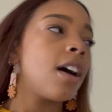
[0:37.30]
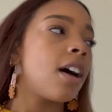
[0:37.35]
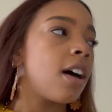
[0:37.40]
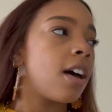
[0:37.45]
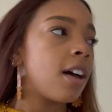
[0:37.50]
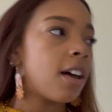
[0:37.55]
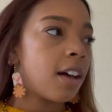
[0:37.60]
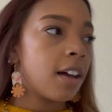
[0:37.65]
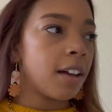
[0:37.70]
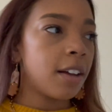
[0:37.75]

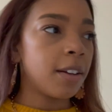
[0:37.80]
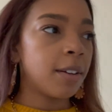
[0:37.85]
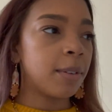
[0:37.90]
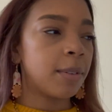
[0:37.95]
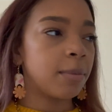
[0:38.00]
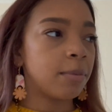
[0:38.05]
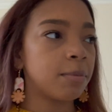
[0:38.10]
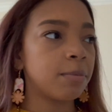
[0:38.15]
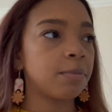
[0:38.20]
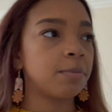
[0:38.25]

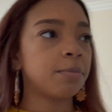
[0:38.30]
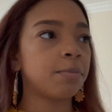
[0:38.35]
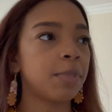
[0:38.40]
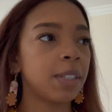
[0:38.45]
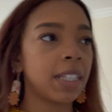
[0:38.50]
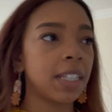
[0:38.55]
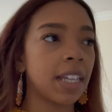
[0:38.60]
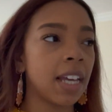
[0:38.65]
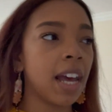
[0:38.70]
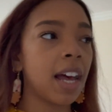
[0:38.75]

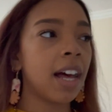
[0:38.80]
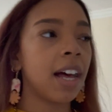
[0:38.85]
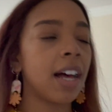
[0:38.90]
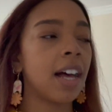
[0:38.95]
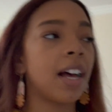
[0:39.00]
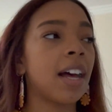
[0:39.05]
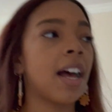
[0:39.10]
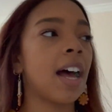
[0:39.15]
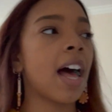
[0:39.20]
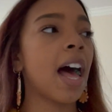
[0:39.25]
But
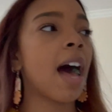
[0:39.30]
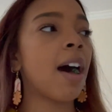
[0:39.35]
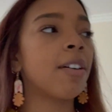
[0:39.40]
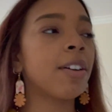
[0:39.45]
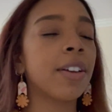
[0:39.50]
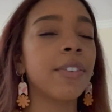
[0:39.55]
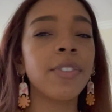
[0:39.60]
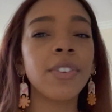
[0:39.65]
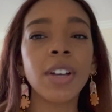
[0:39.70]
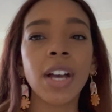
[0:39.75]
yeah, I'll
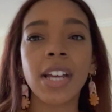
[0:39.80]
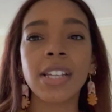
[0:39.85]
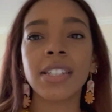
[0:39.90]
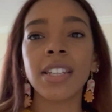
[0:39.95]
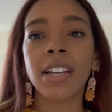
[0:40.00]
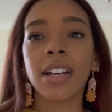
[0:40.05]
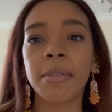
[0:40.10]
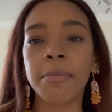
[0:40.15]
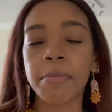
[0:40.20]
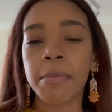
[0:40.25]
give you guys
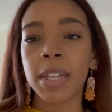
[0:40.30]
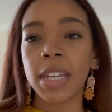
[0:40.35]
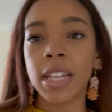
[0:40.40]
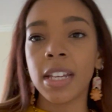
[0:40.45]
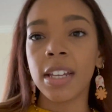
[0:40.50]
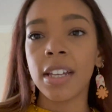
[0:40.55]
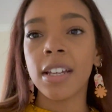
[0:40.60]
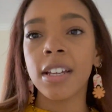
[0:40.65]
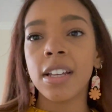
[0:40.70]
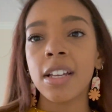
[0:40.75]
like a
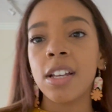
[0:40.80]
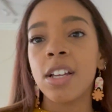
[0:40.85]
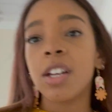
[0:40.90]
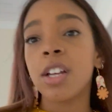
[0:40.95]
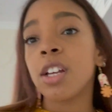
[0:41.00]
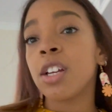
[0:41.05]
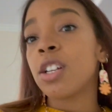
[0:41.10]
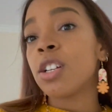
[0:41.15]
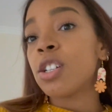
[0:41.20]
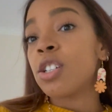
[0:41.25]
mini
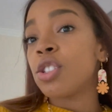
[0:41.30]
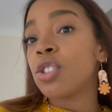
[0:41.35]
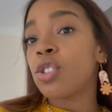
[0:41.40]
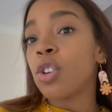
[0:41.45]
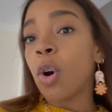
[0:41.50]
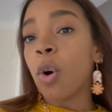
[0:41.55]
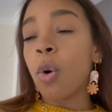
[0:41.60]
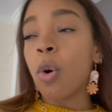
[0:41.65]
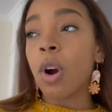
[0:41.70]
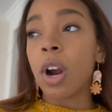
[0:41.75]

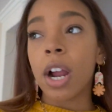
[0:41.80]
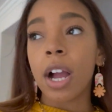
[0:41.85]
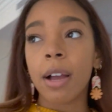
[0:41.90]
tour.